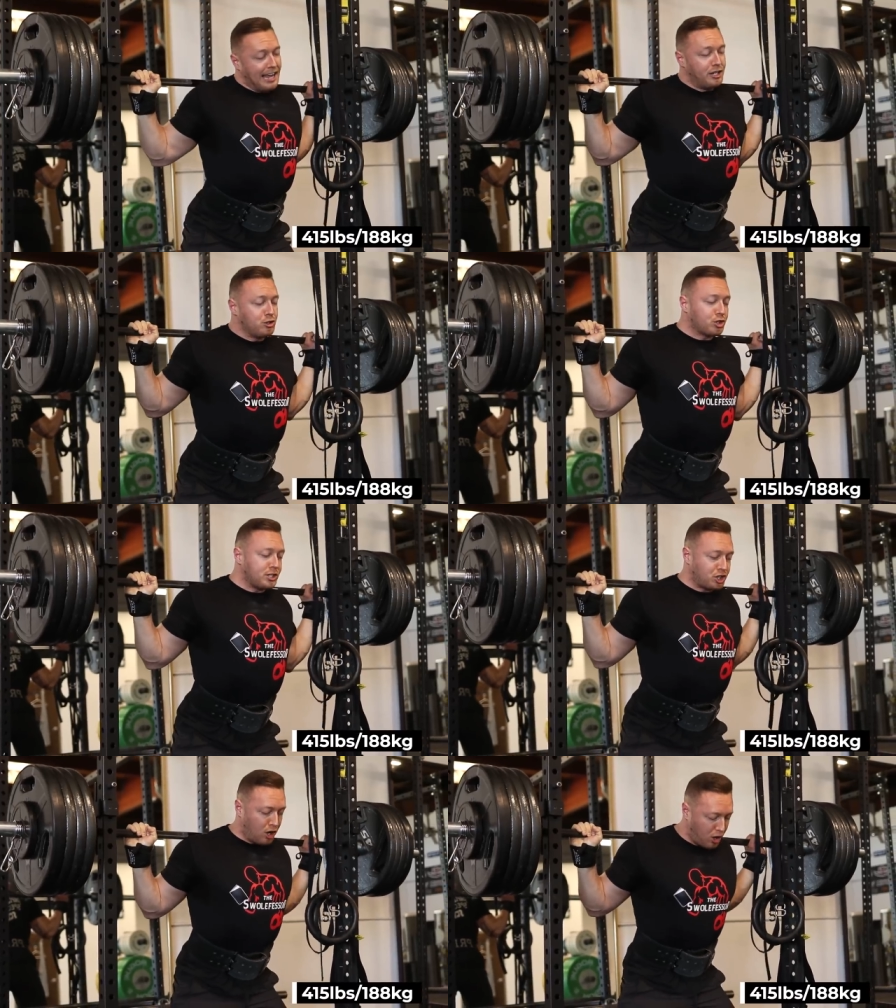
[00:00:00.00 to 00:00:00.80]
I
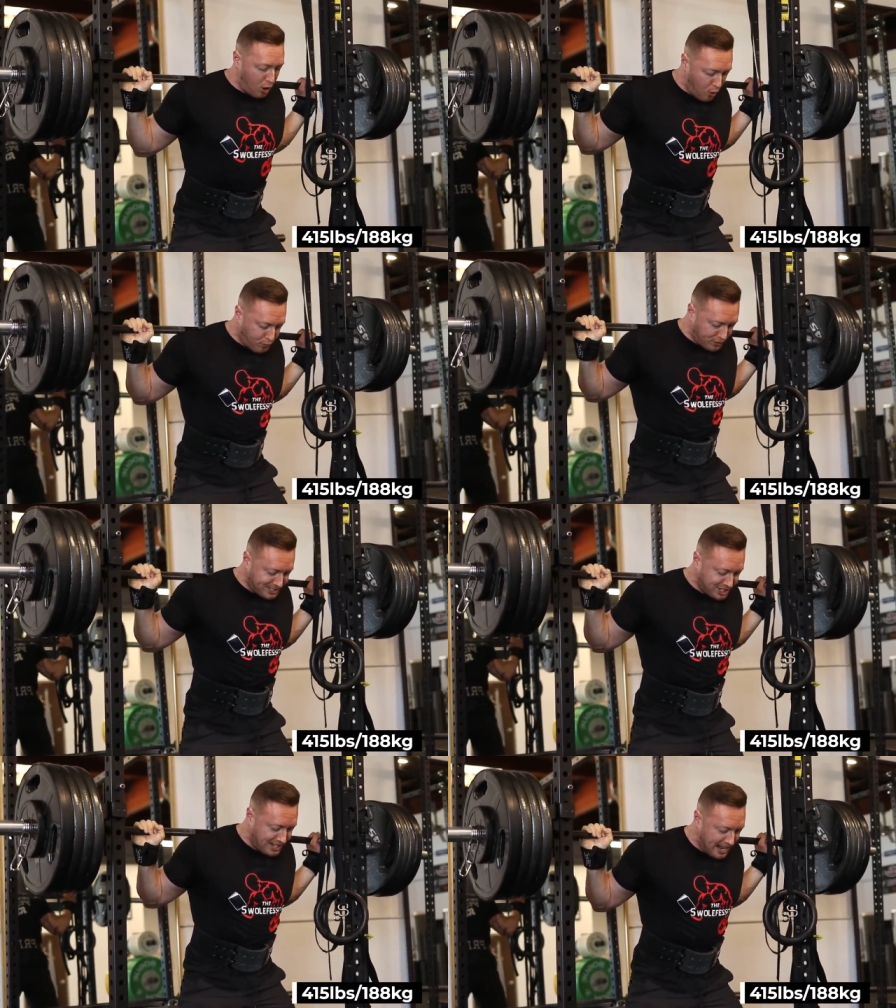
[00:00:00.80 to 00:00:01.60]
usually start
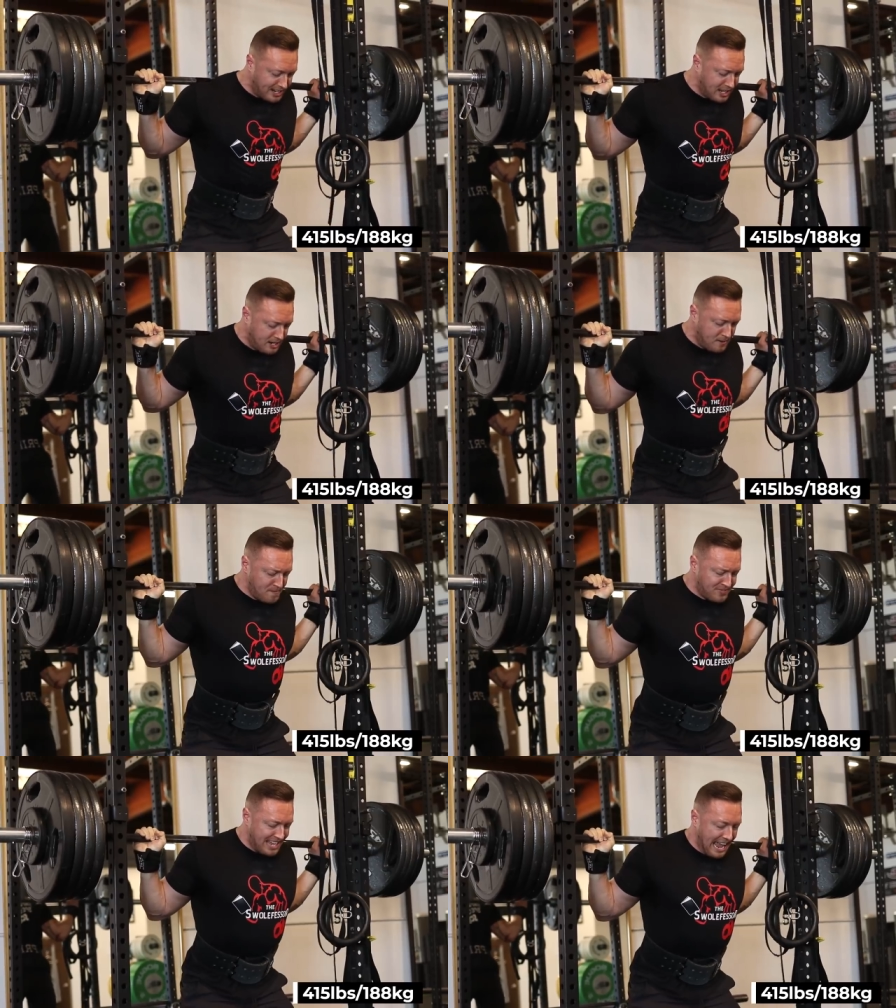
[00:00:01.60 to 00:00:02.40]
overextended,
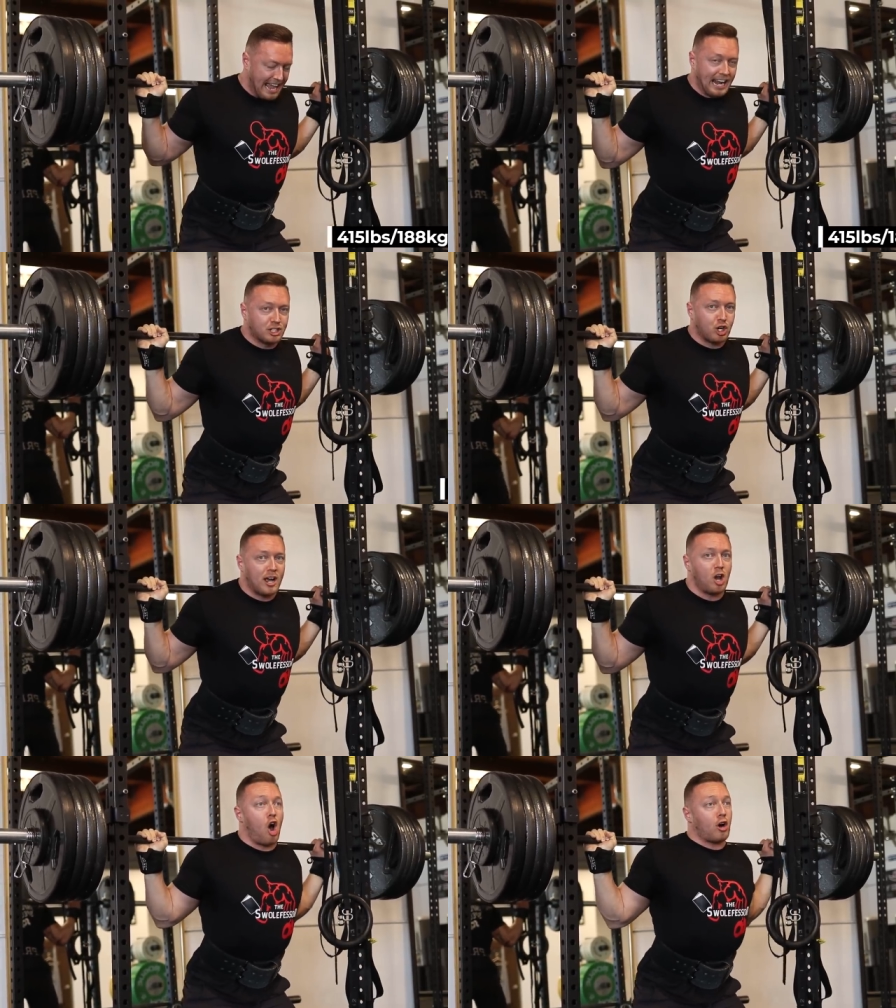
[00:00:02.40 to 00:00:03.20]
and I
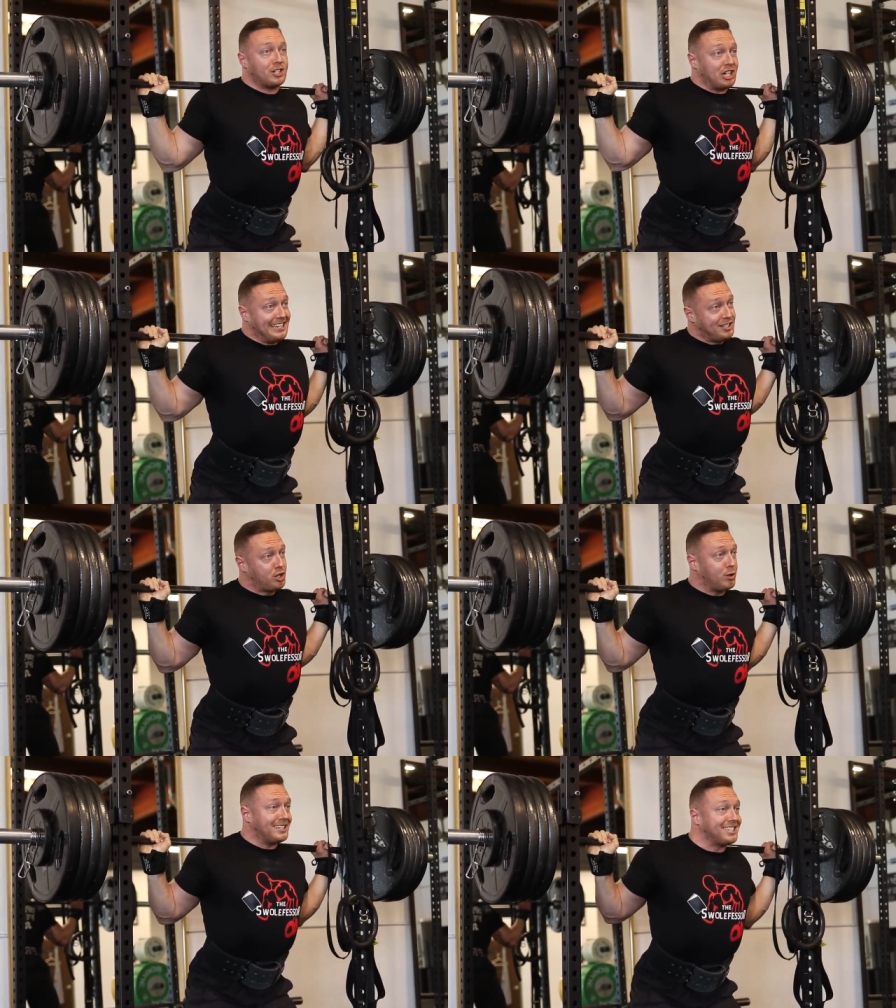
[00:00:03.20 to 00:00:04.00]
try to arch
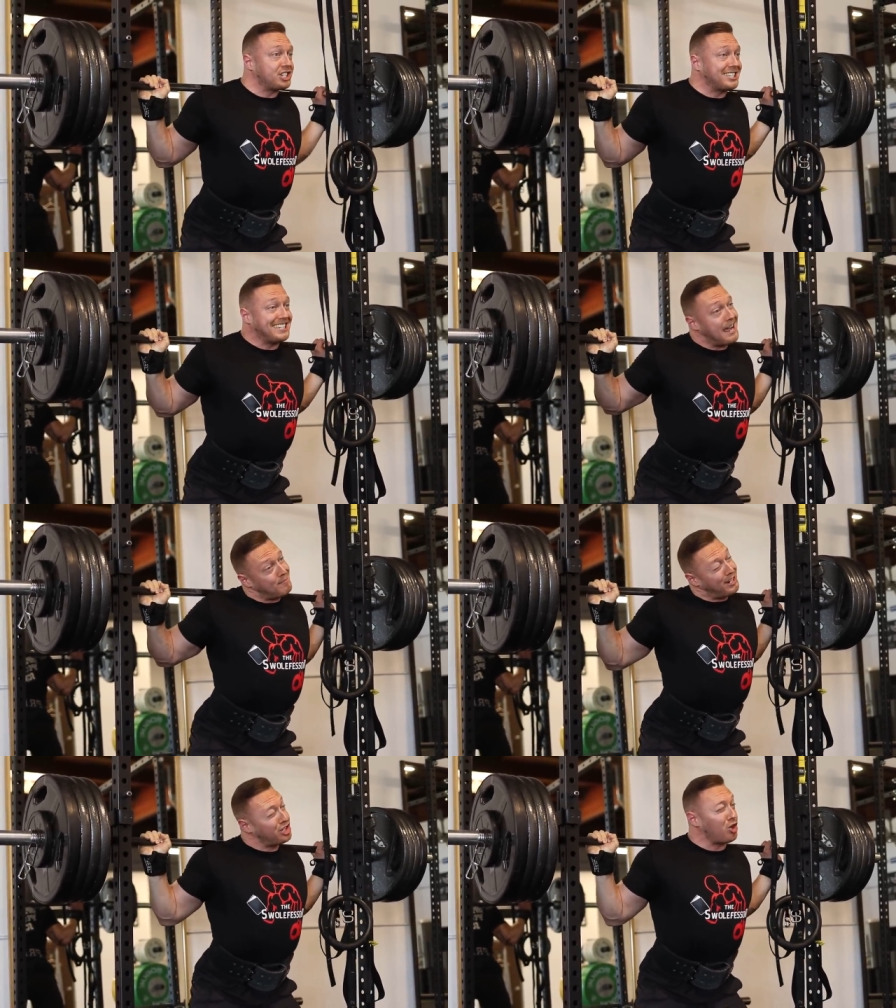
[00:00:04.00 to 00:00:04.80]
into it to
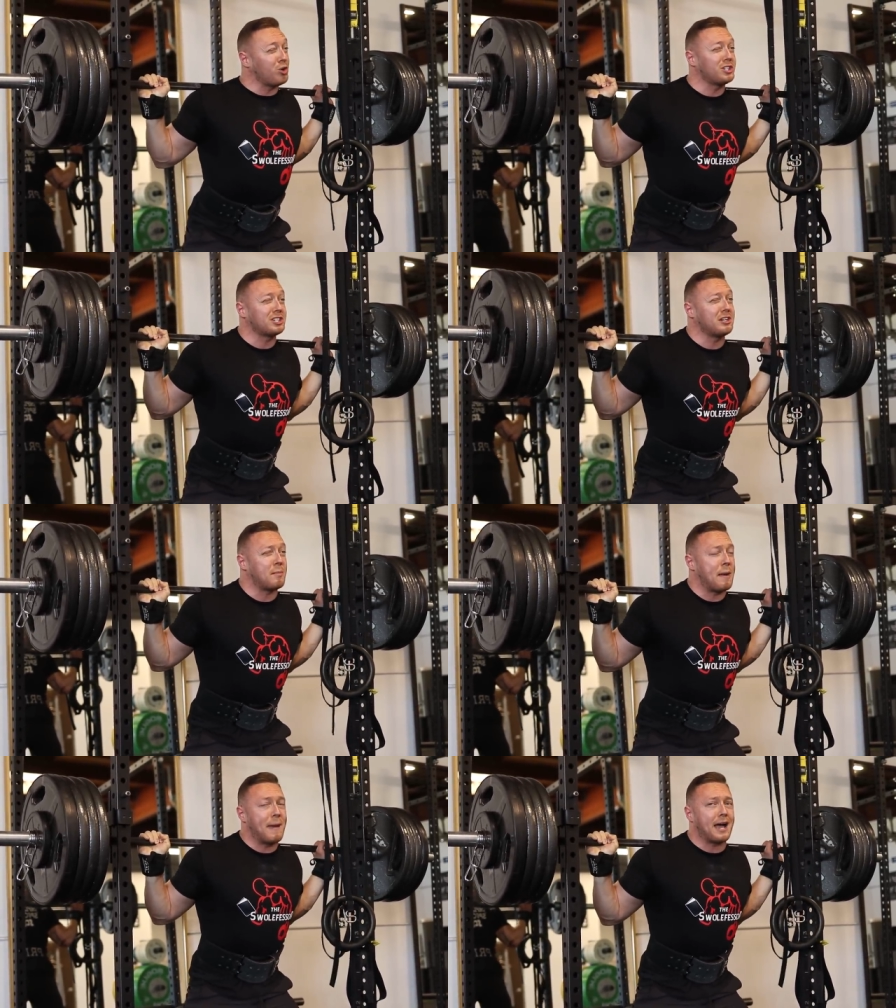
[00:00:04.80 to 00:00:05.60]
set my shoulders into
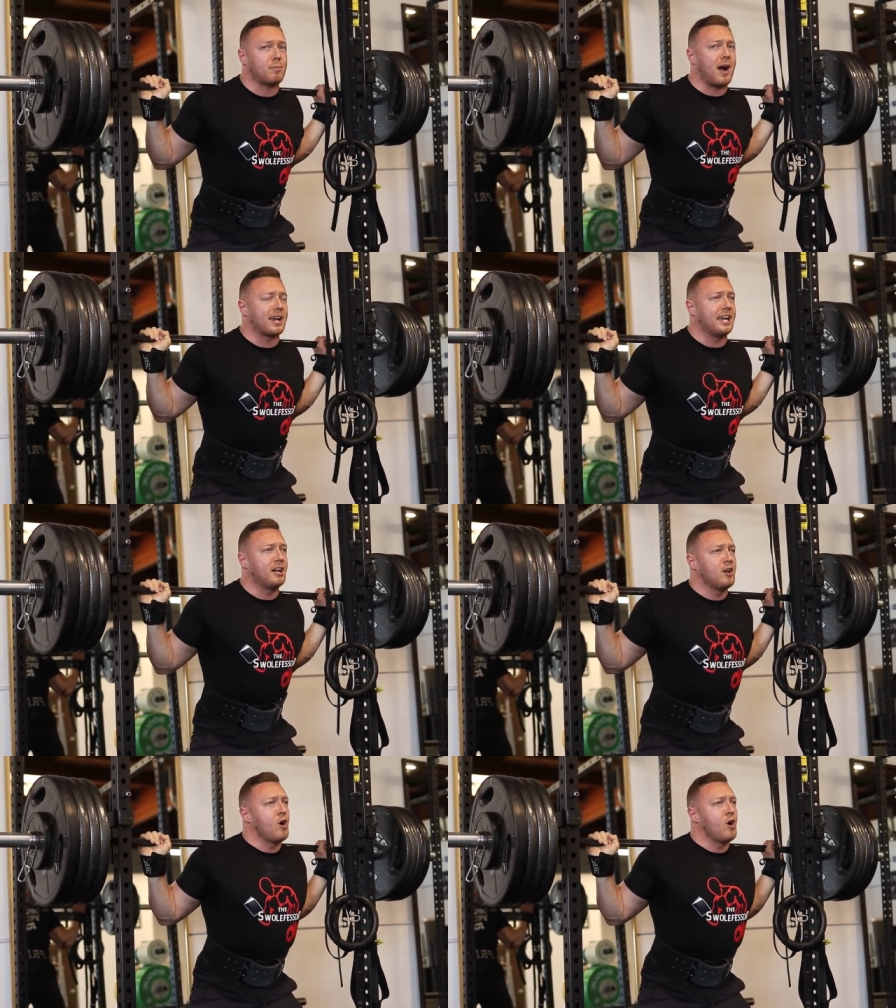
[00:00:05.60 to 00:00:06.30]
my back pocket.